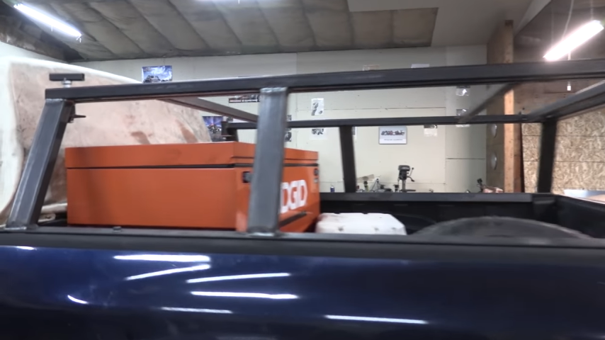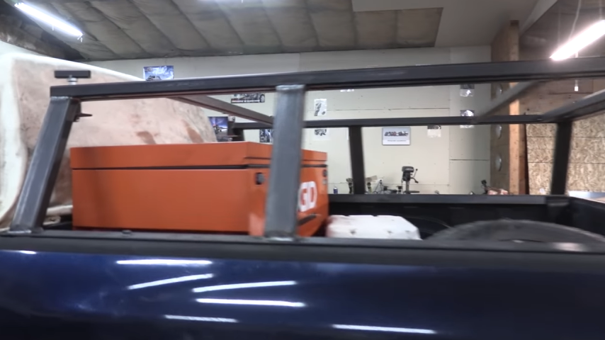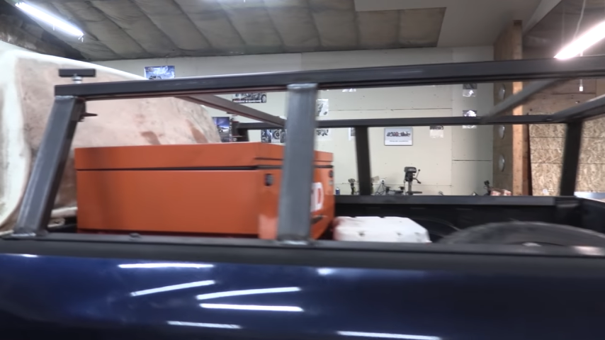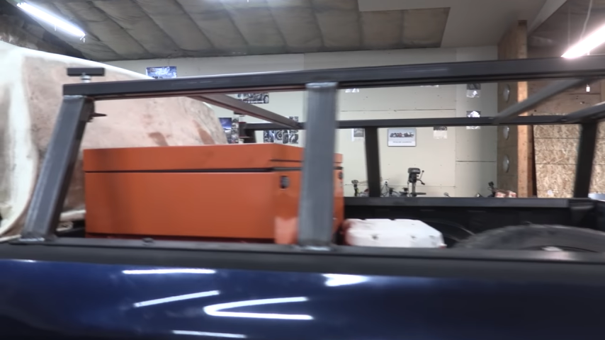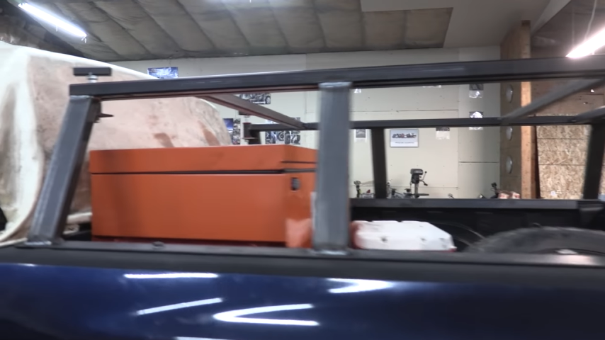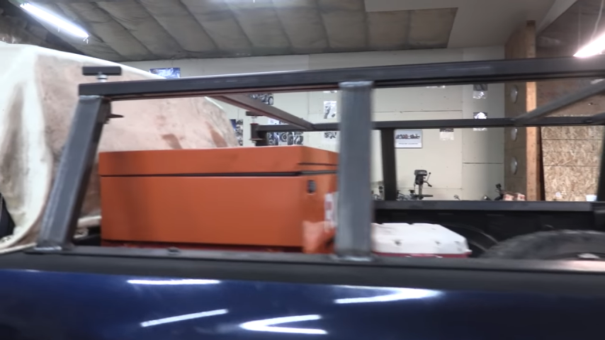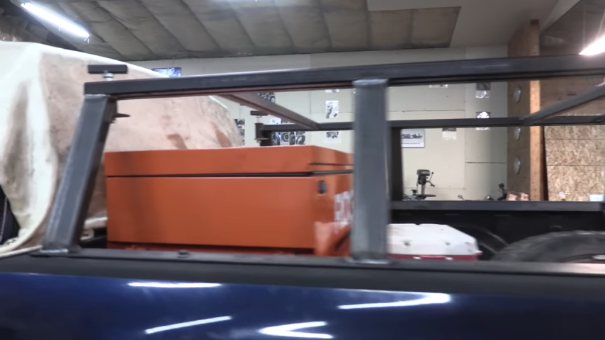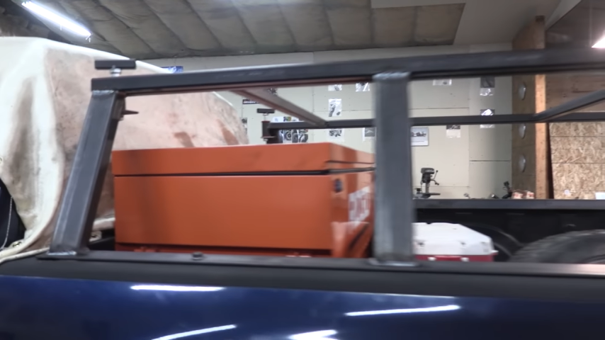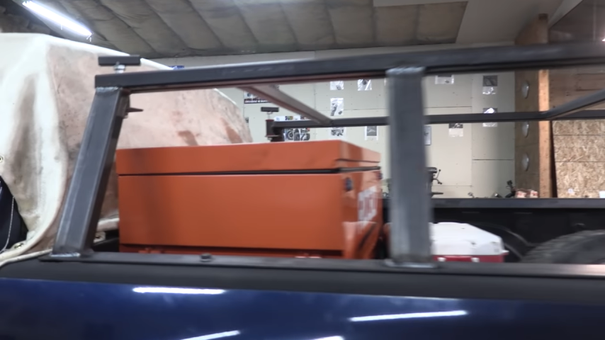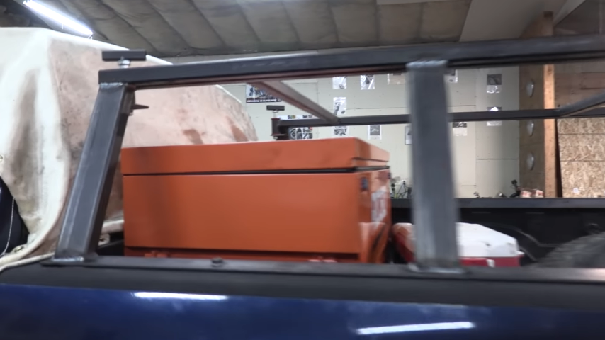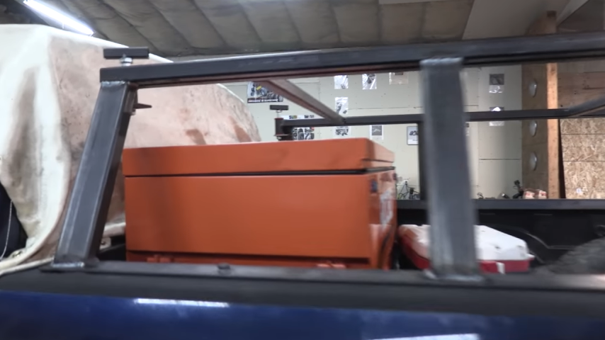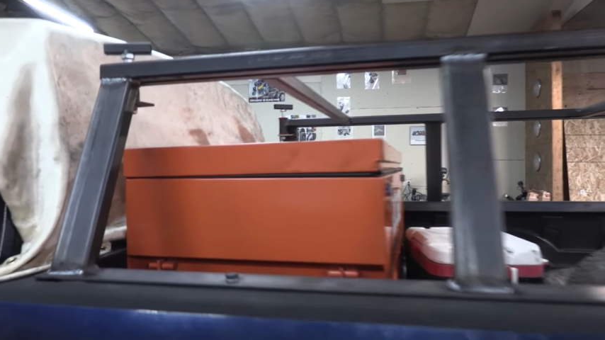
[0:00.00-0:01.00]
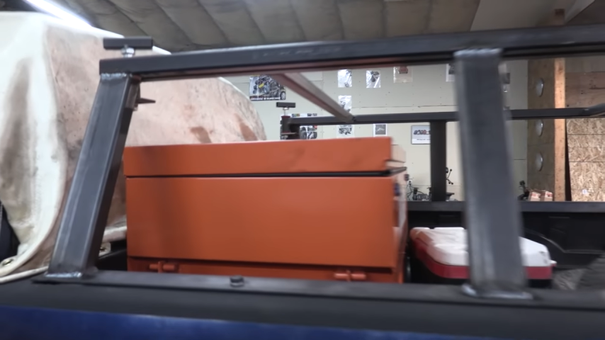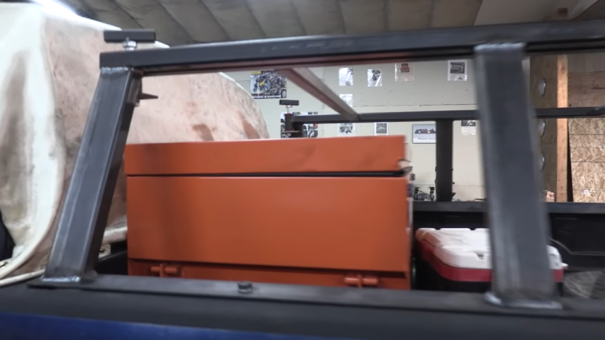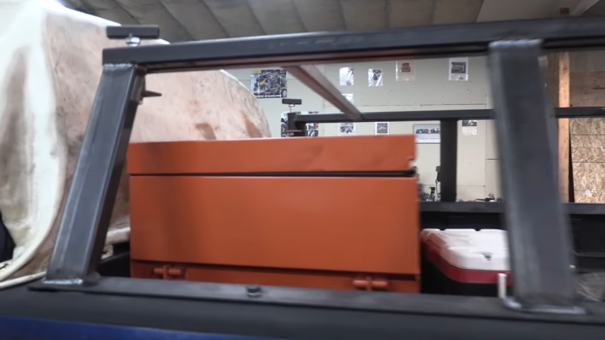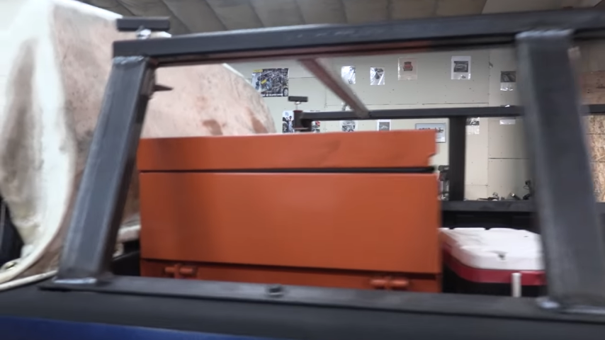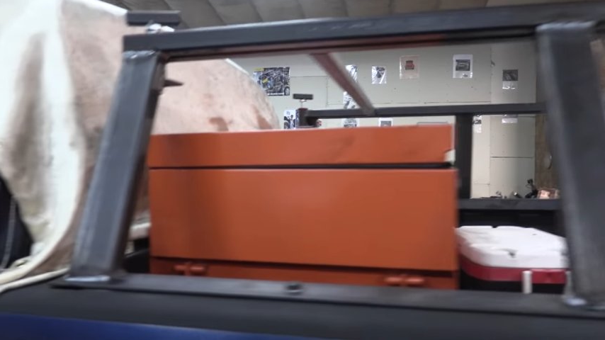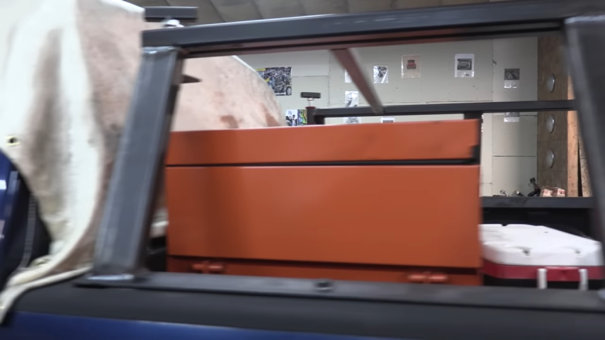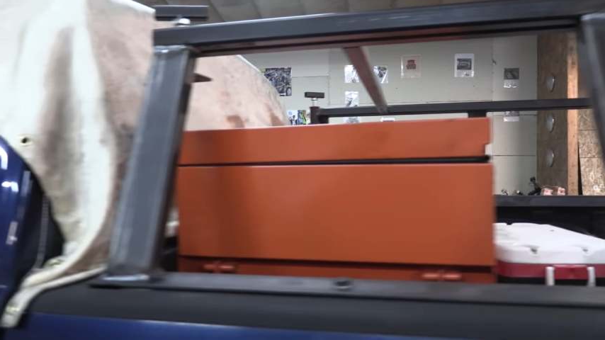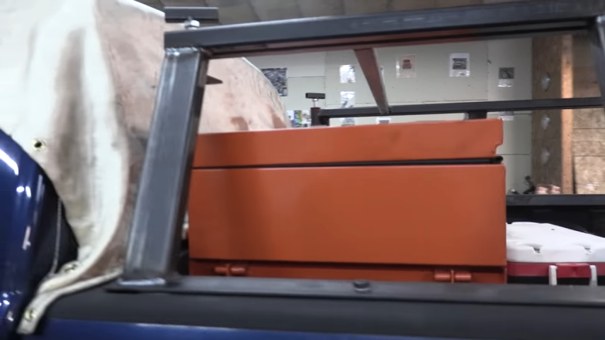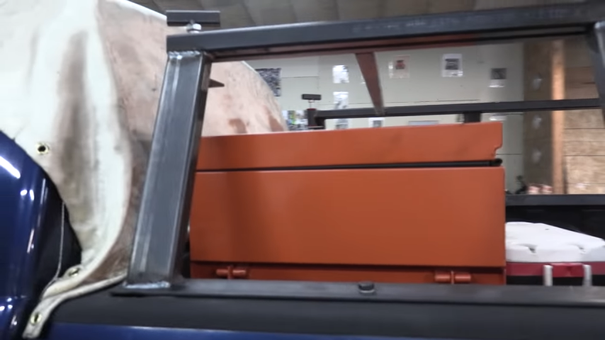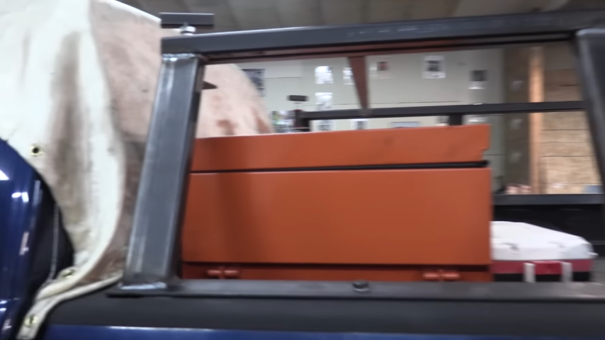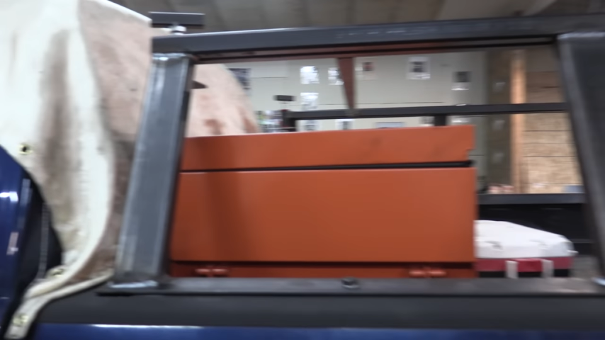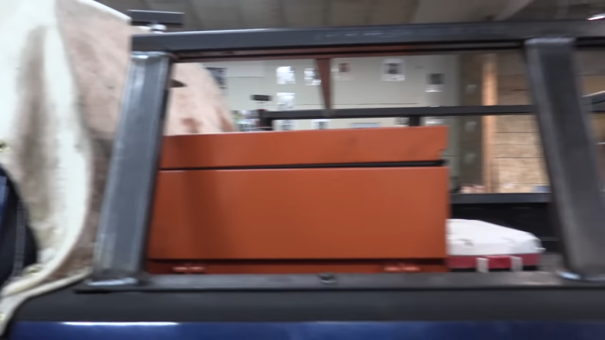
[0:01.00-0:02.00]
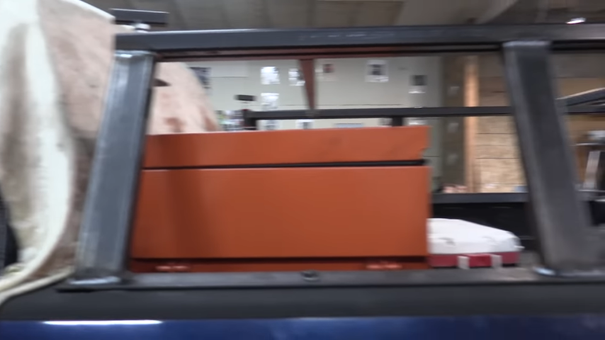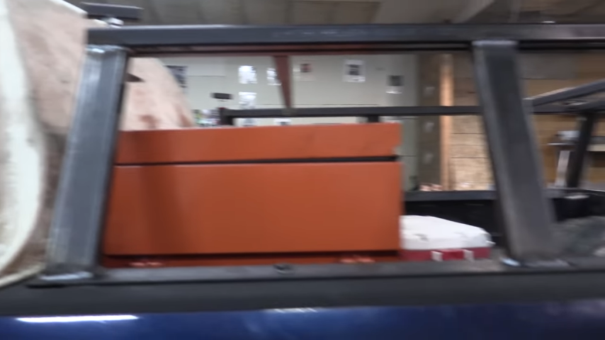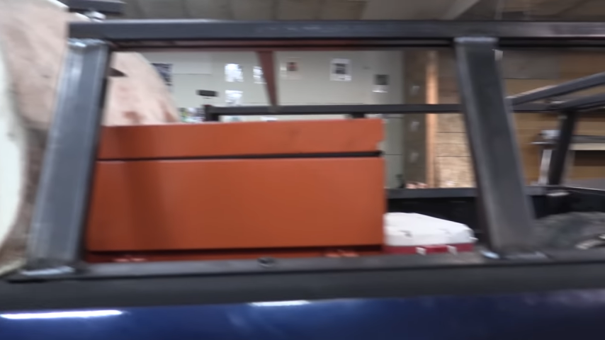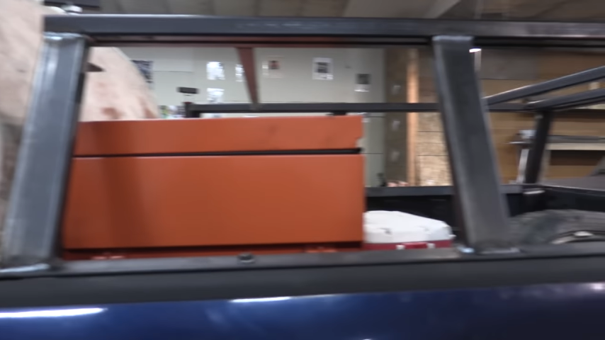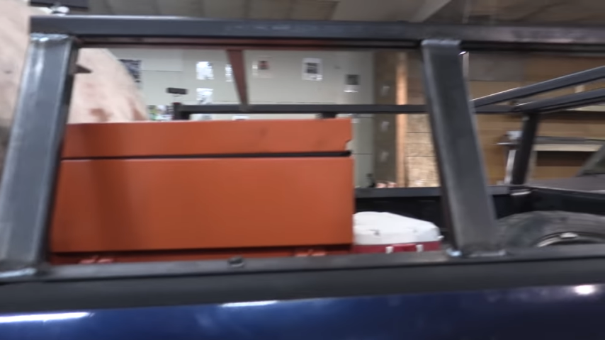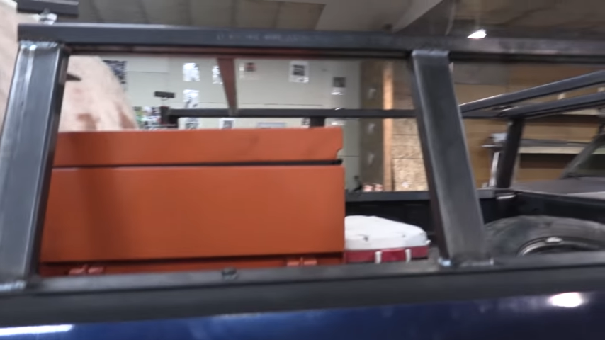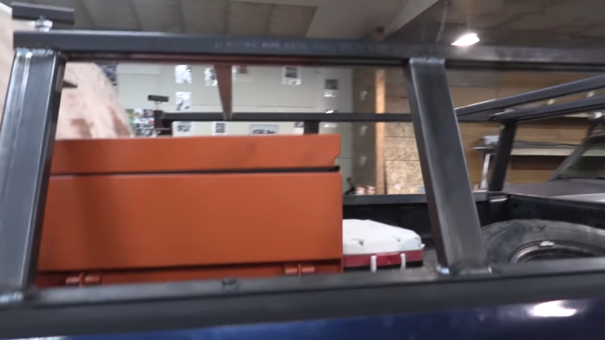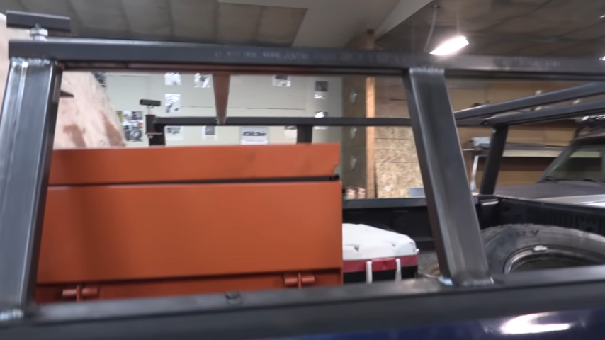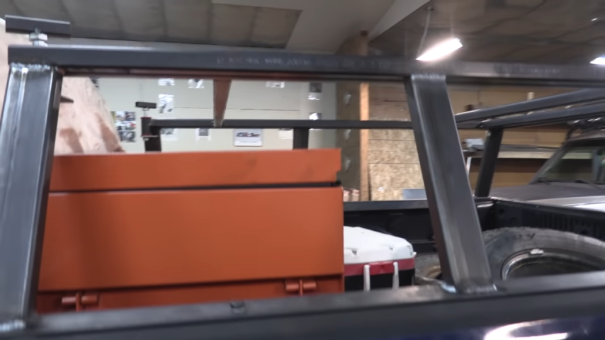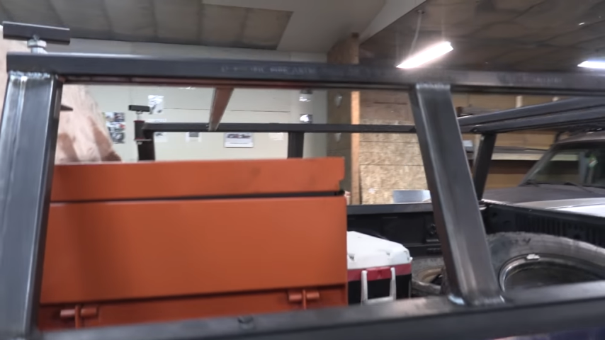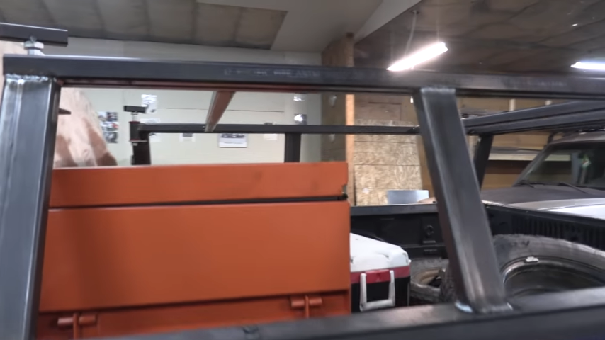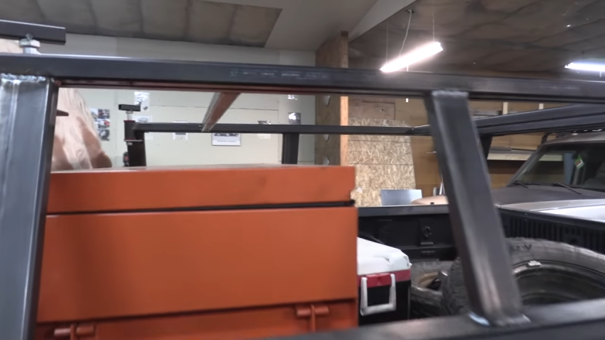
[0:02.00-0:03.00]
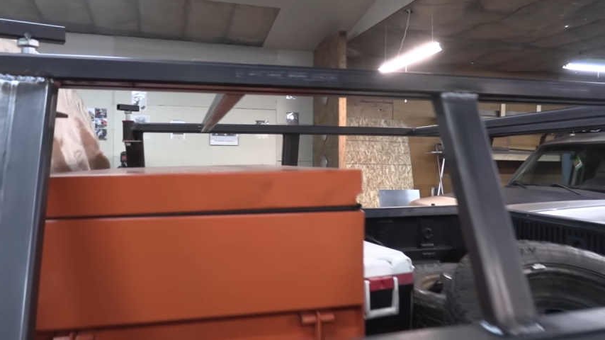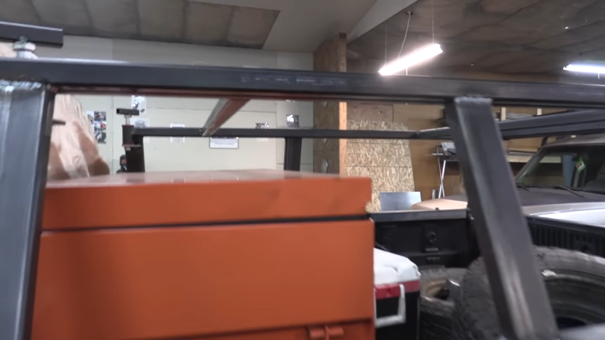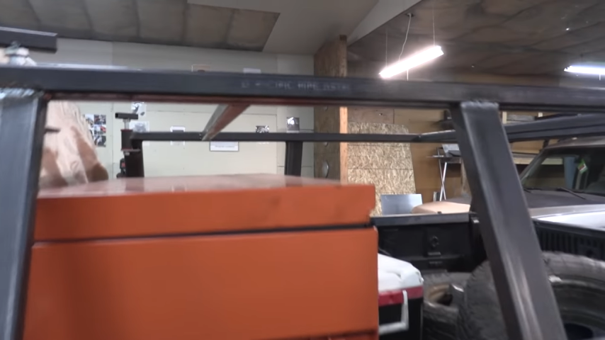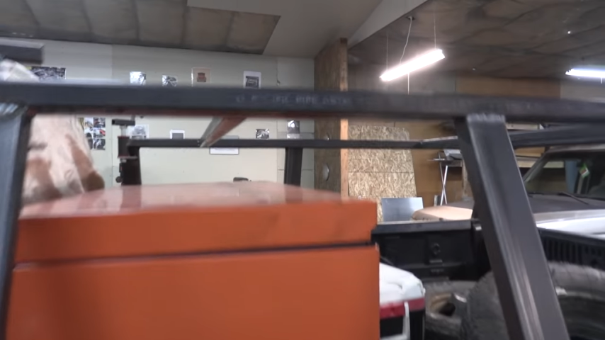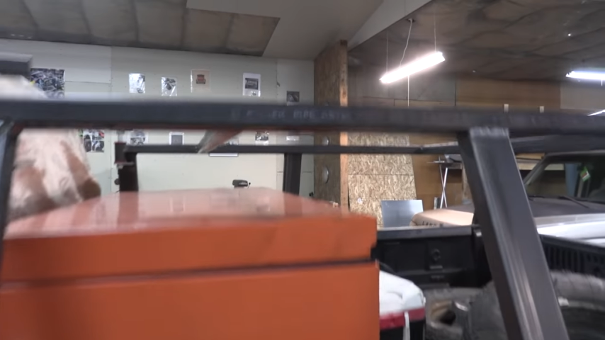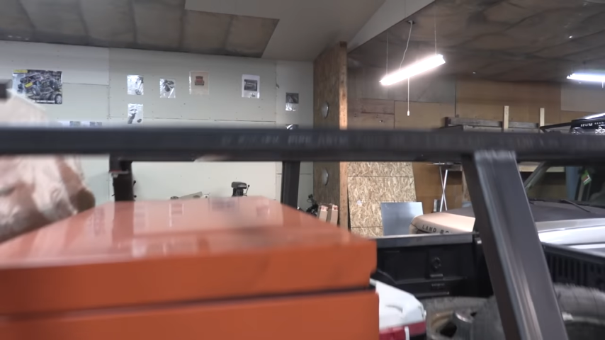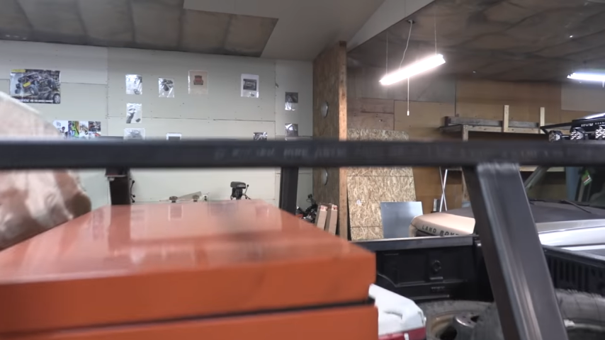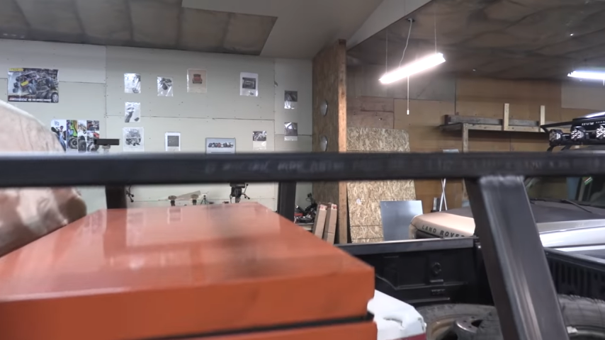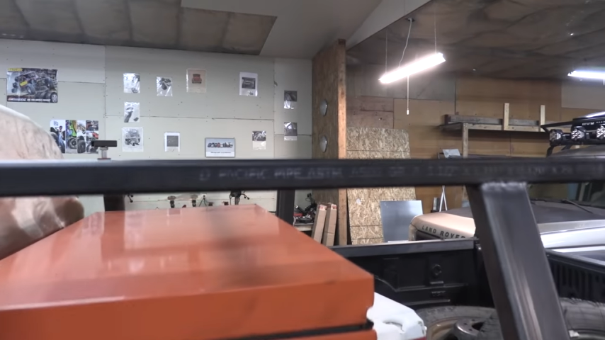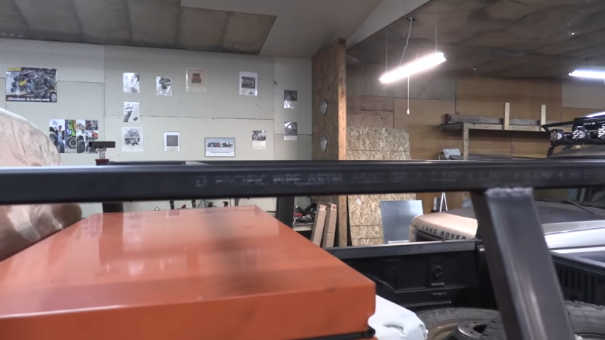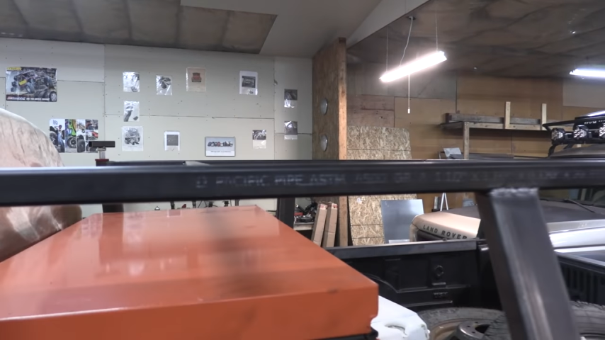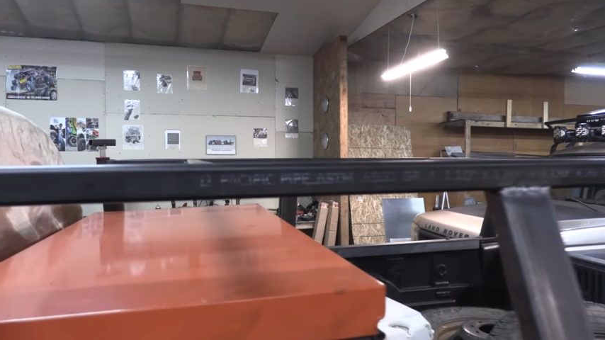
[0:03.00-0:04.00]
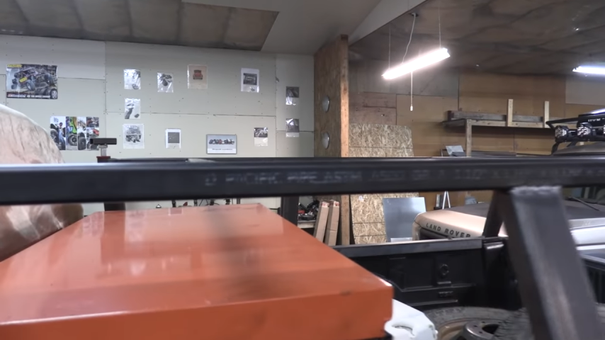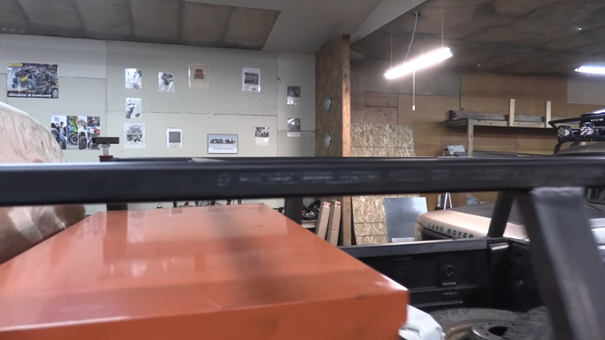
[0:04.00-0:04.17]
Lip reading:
[unreadable: no face in view]